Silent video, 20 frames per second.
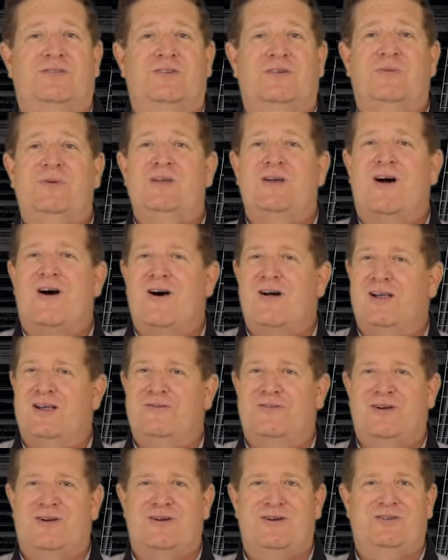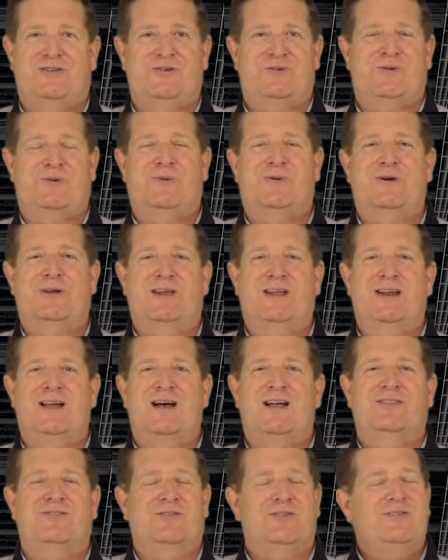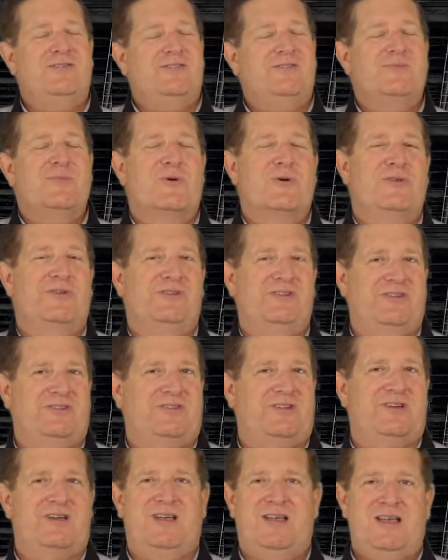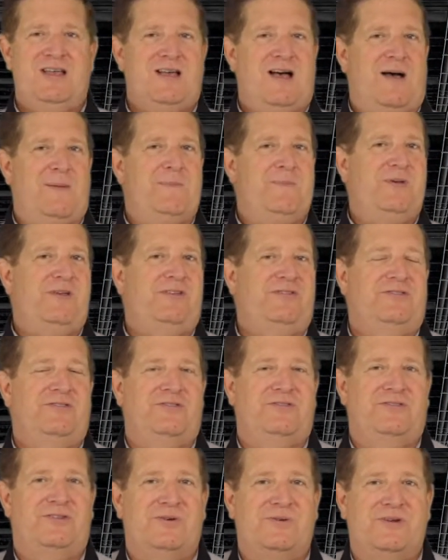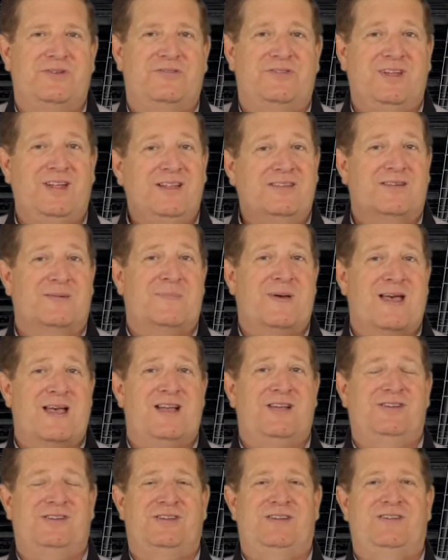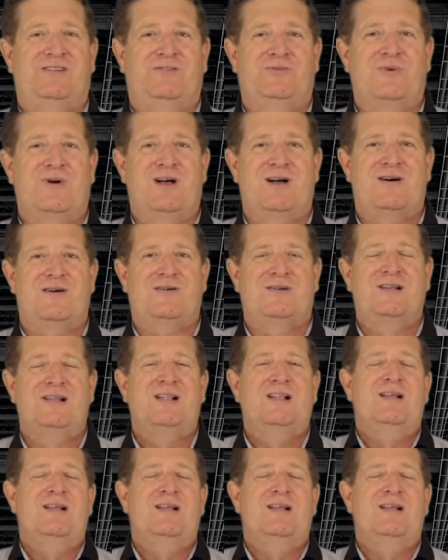Look, we all have cars that we're working on, so this is more than just a business to us. It's a passion as well.